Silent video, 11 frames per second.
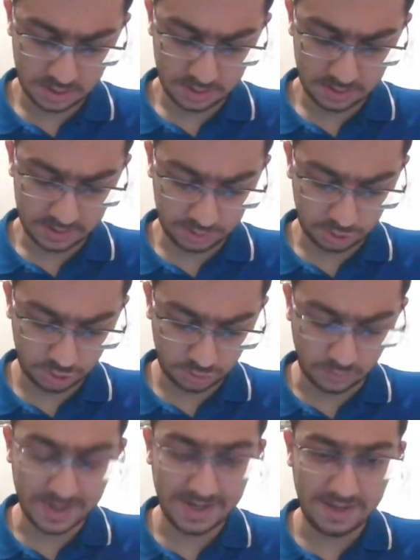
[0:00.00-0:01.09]
That's
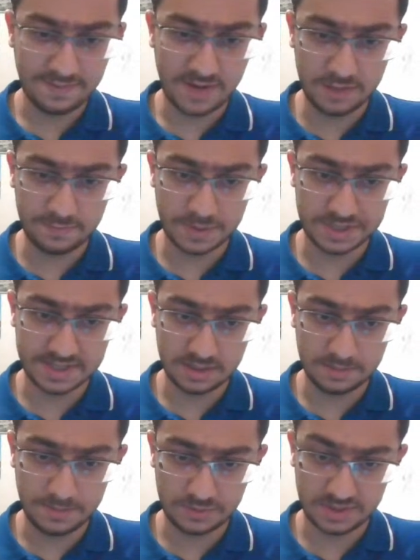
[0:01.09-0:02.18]
25%
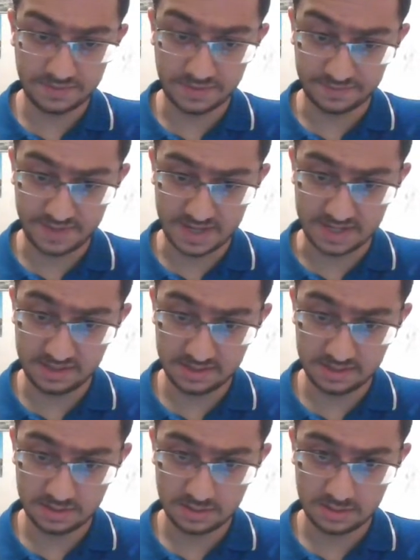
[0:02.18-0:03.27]
boost of
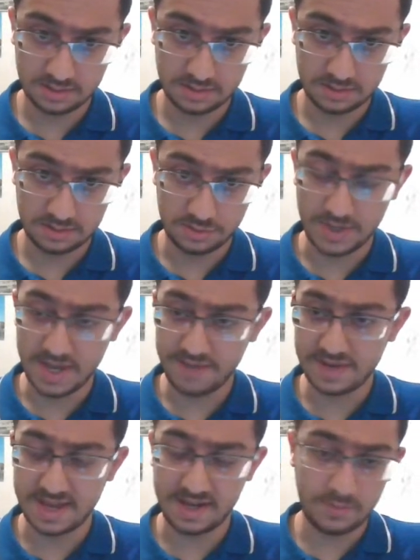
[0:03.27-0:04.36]
offense. Do we have
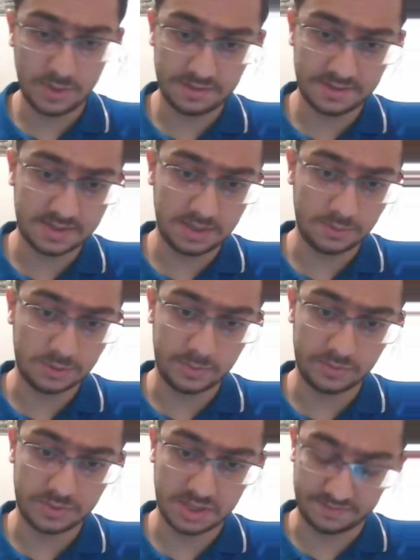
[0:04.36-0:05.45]
anyone on the team who's
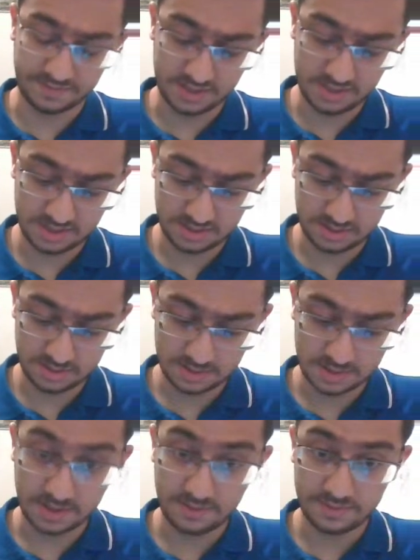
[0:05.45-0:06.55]
boosting offense?
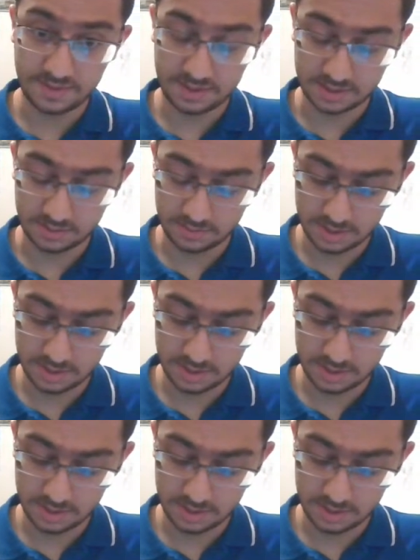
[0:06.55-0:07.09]
I don't think so.